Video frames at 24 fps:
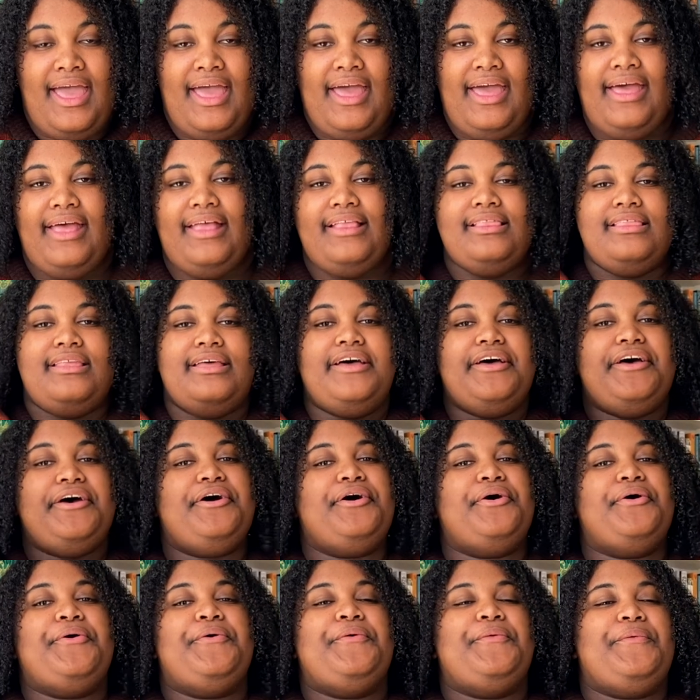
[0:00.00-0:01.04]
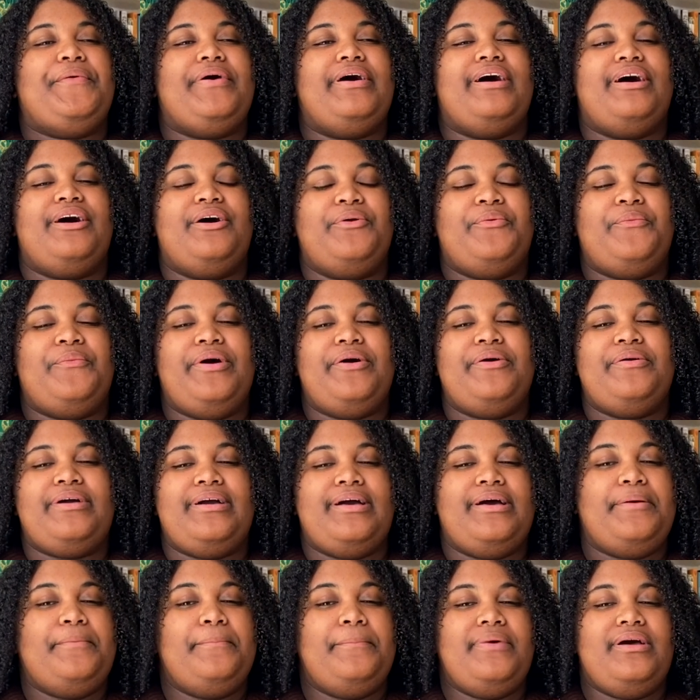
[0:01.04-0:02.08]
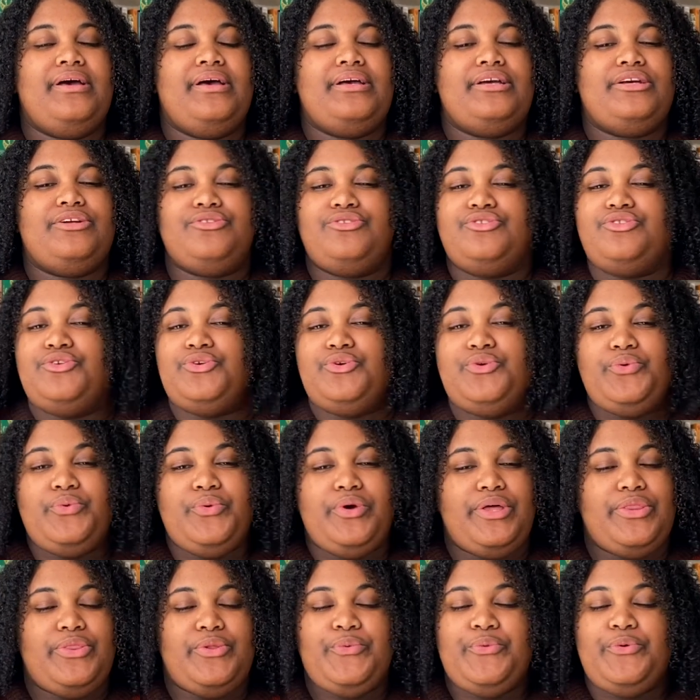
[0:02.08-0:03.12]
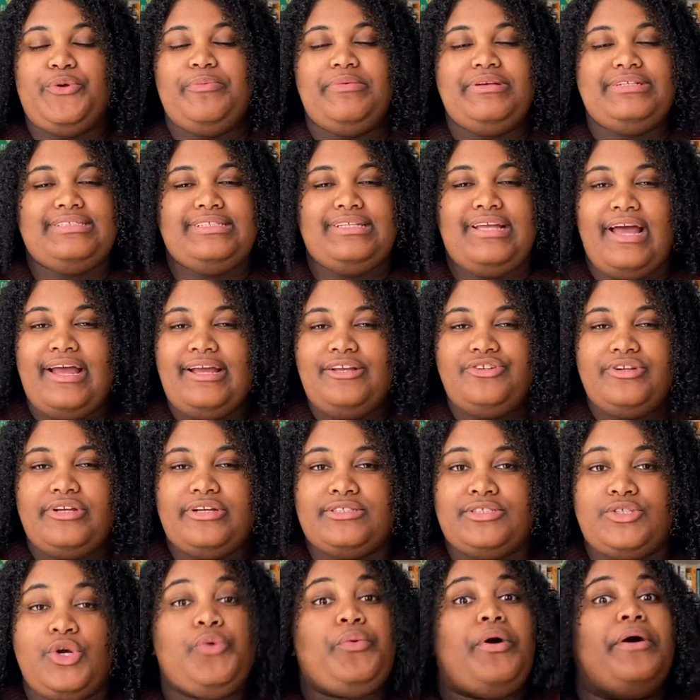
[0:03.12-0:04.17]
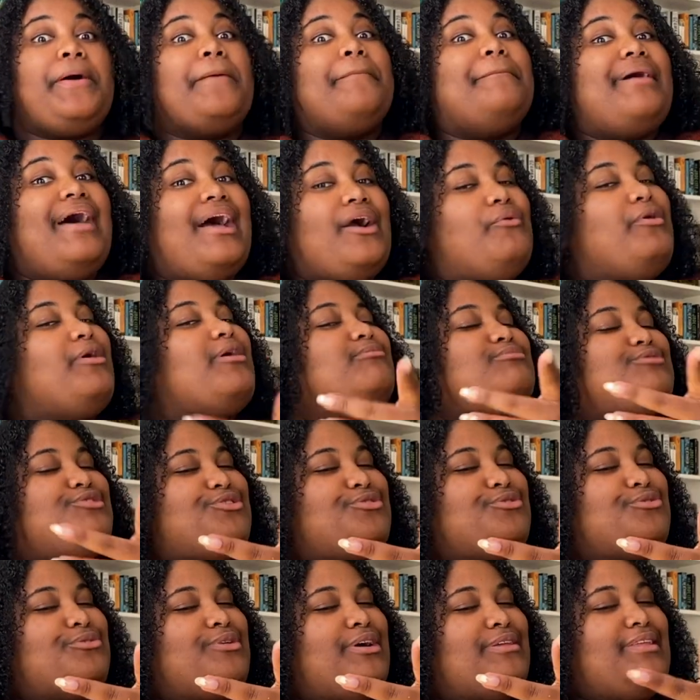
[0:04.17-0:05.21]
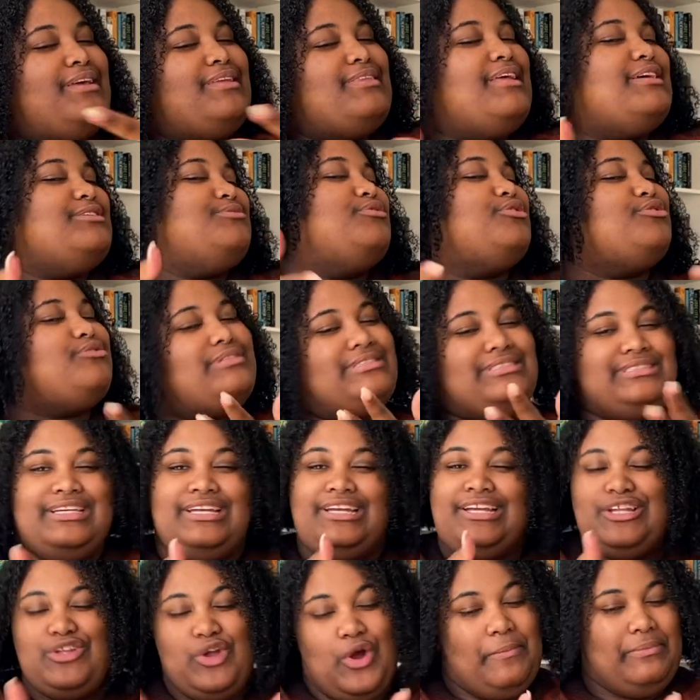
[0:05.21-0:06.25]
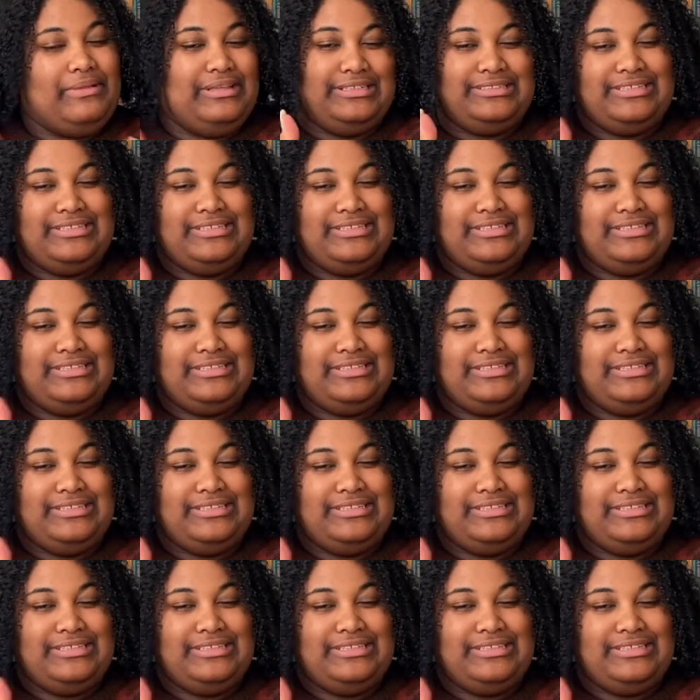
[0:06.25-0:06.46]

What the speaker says: Hello, welcome to the Roomies Digest, or welcome back, welcome to. I think that's what Christine normally